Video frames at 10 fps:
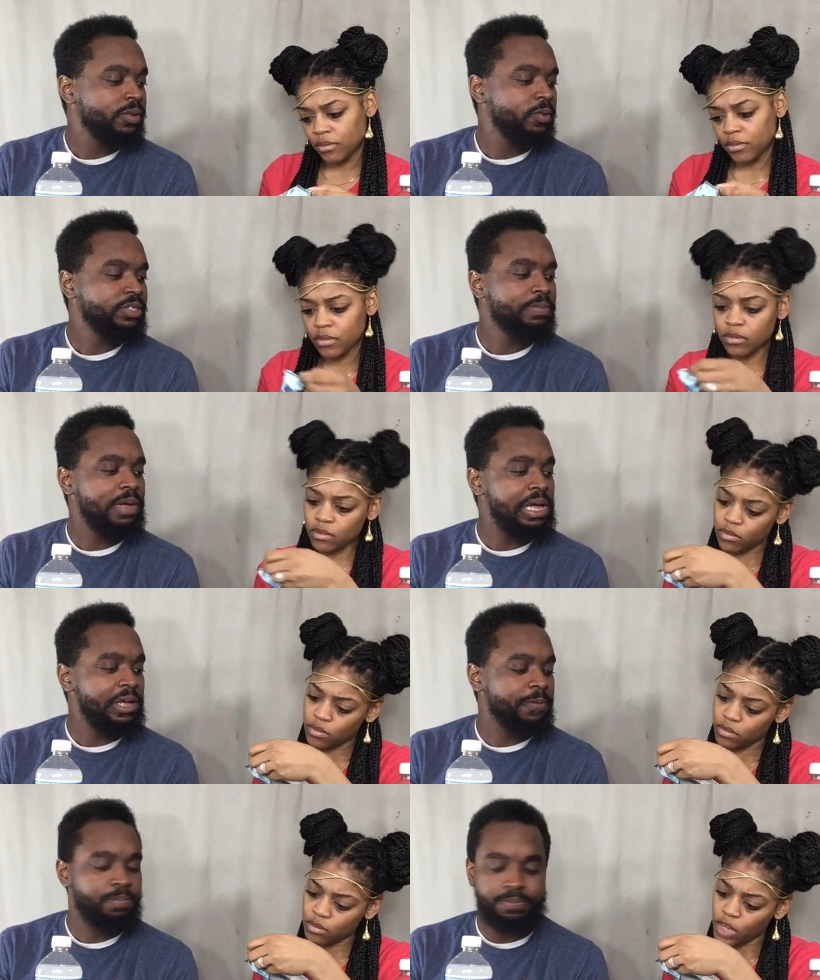Speaker 1: who's it
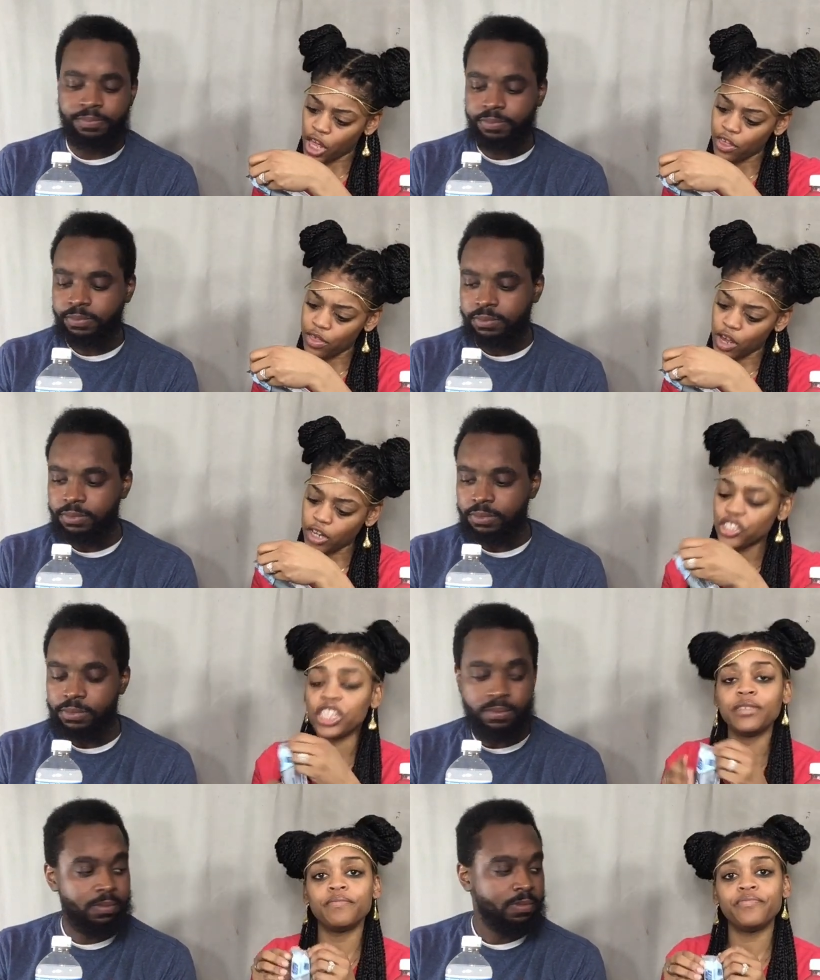by?
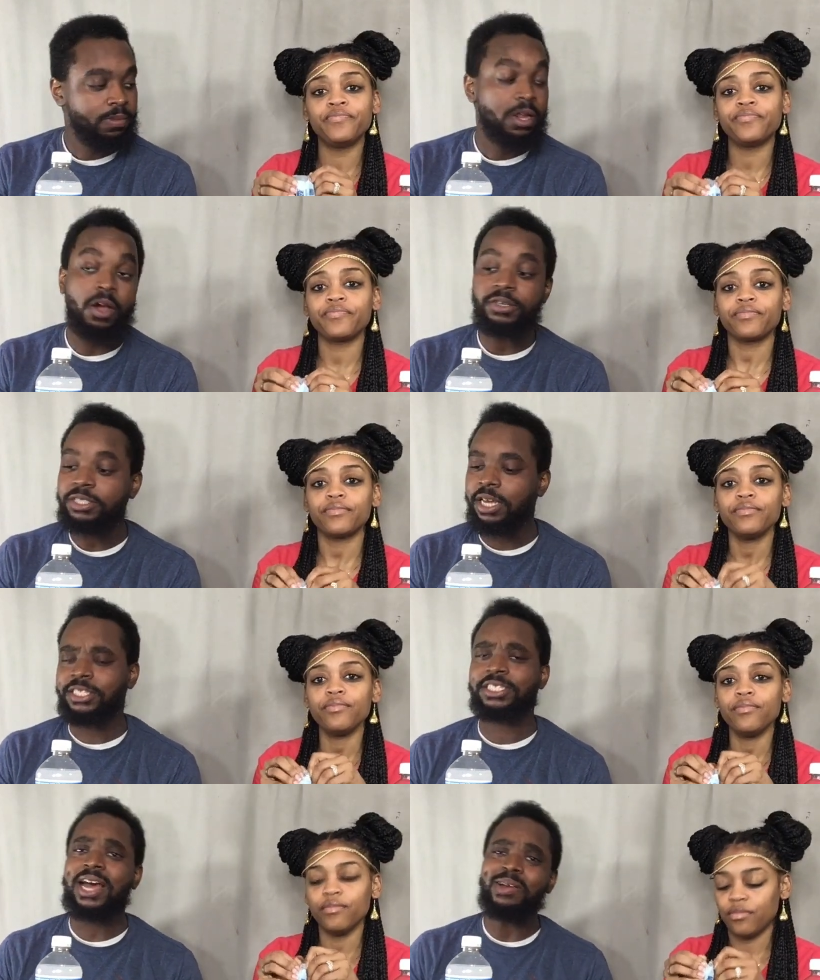Hershey.
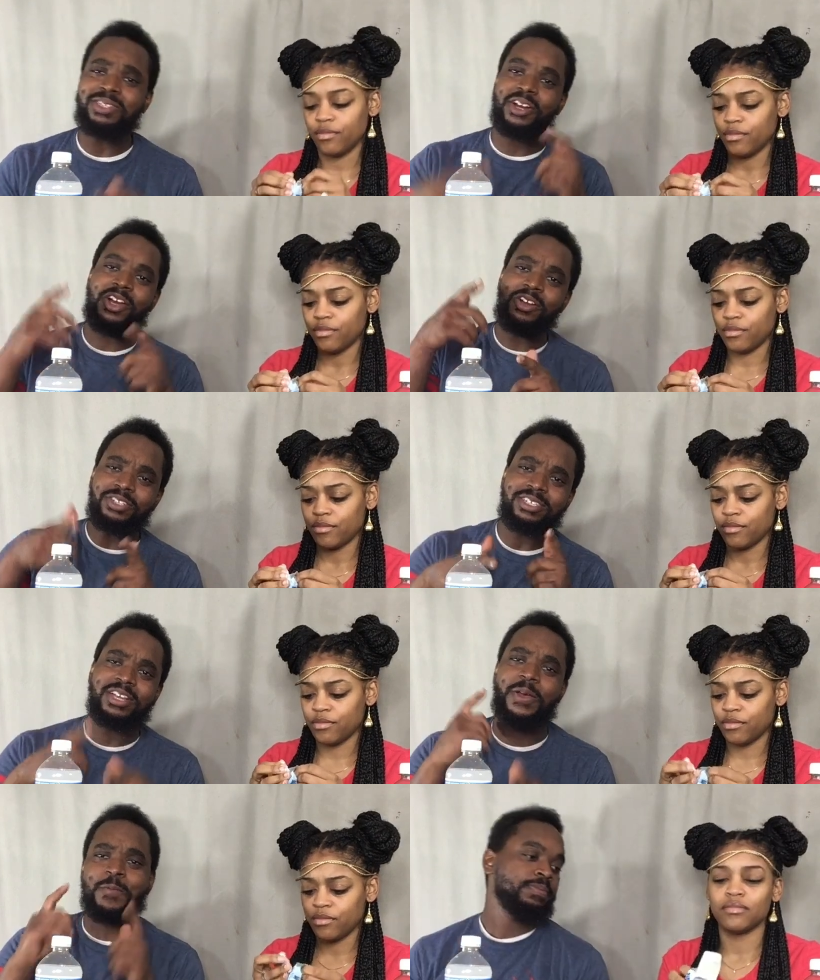Hershey. Shout out to
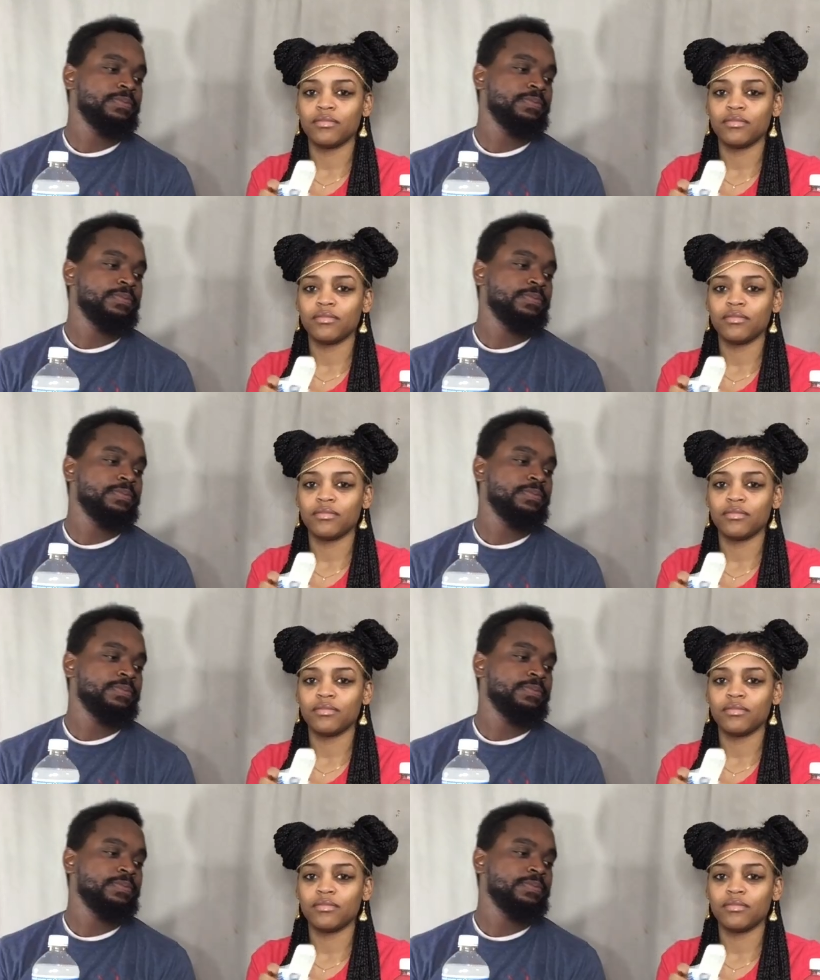Hershey.